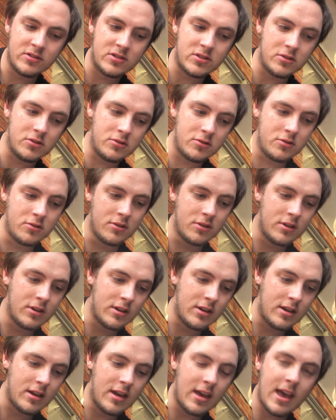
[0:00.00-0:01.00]
2,
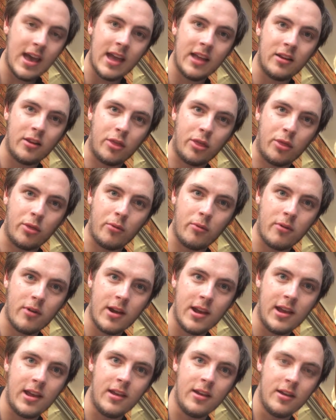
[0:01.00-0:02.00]
and
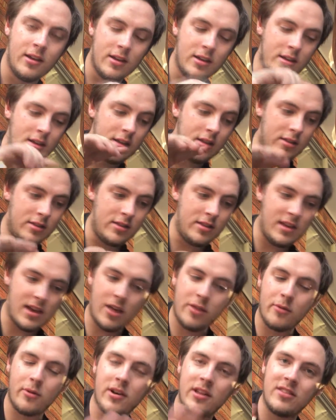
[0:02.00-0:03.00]
3. The
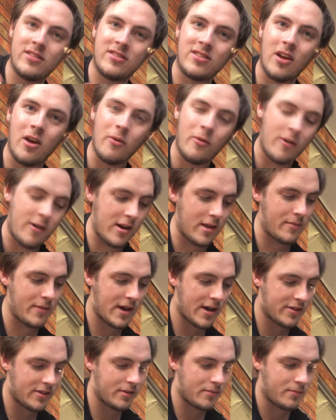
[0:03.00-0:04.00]
other ones, don't worry
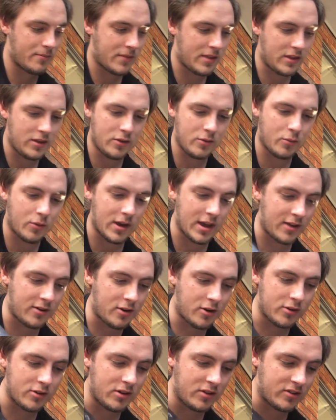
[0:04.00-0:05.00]
about them. We are
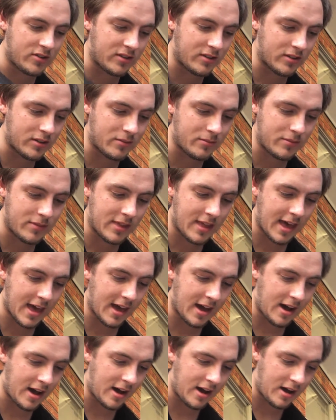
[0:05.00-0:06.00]
not using them. They
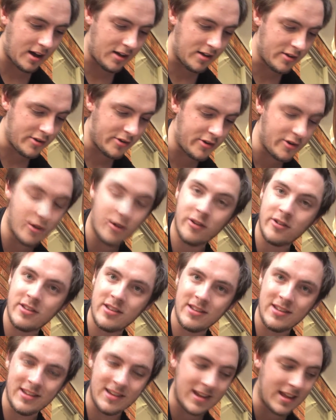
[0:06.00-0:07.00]
are not
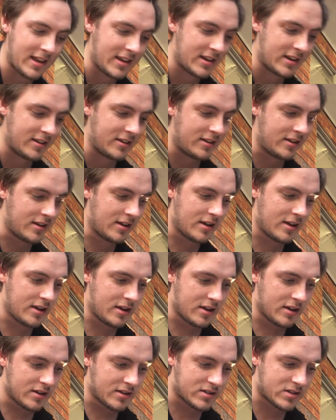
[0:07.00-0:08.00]
needed.
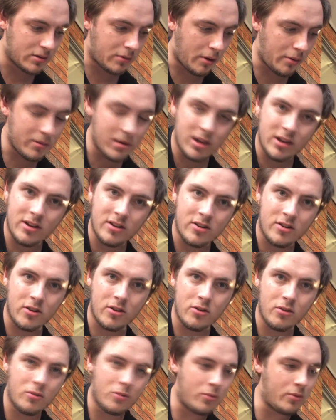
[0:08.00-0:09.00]
So what we're going to
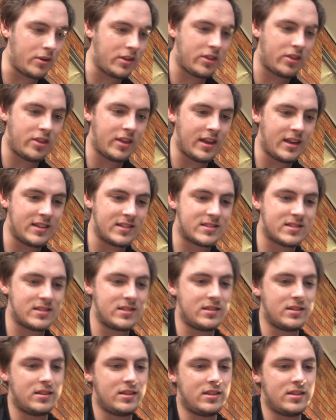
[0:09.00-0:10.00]
do with this
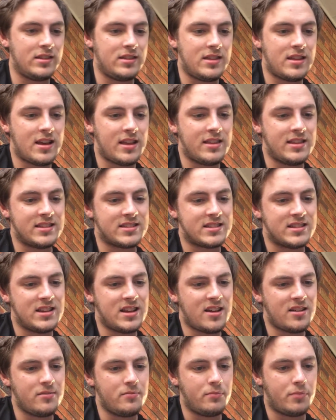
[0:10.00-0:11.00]

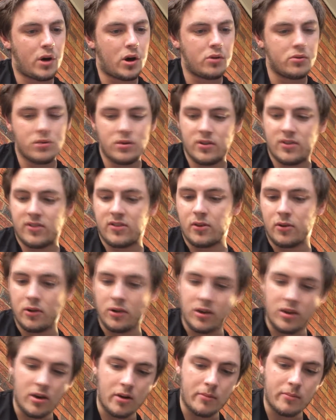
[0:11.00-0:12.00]
nut and bolt sort
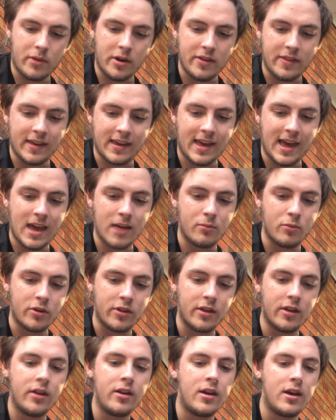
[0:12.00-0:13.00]
of combo that came
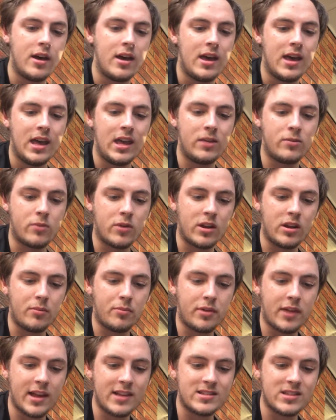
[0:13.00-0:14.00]
with it is we're going
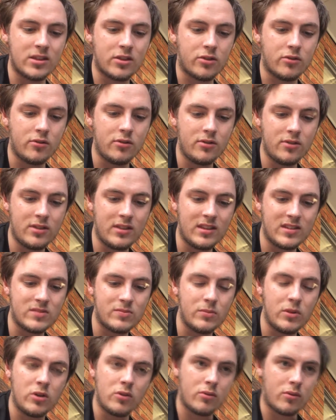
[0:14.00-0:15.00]
to place it through
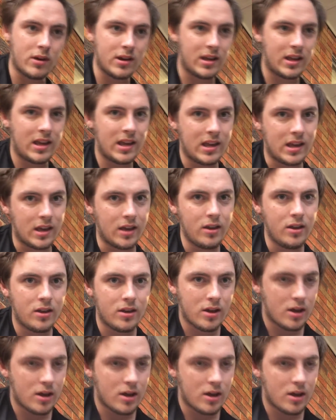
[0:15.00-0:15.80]
this middle one here,